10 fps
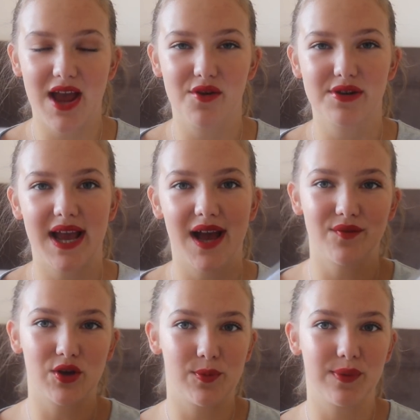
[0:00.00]
I already have
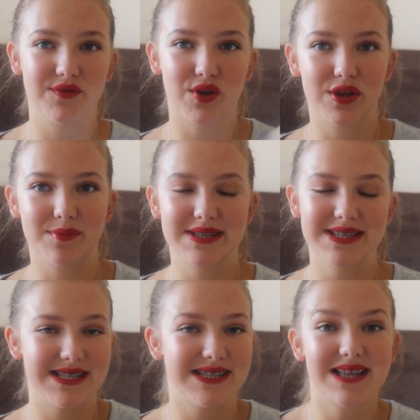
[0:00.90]
a couple of documents
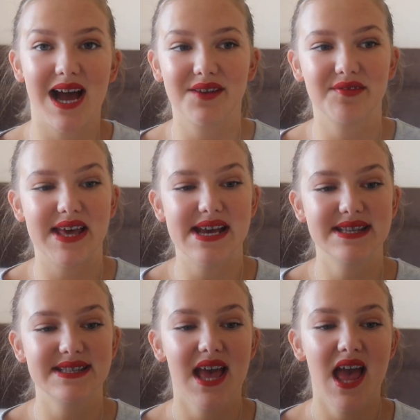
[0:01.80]
inside of
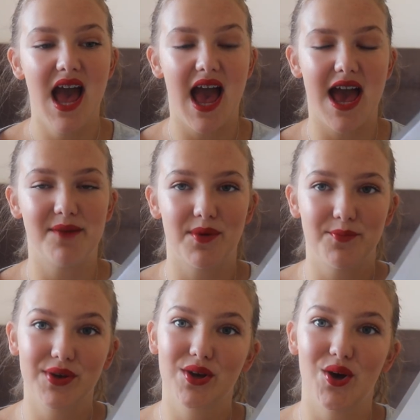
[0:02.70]
this,
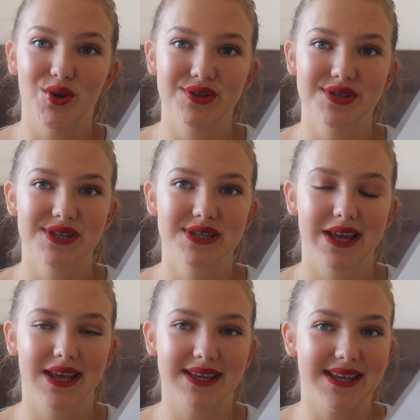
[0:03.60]
because
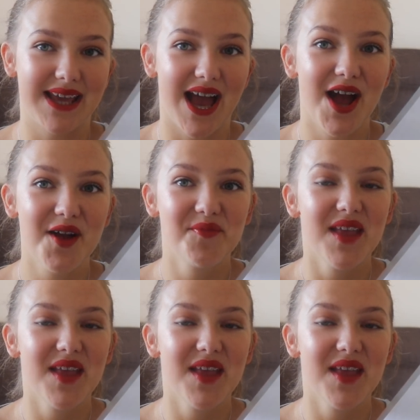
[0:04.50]
yeah.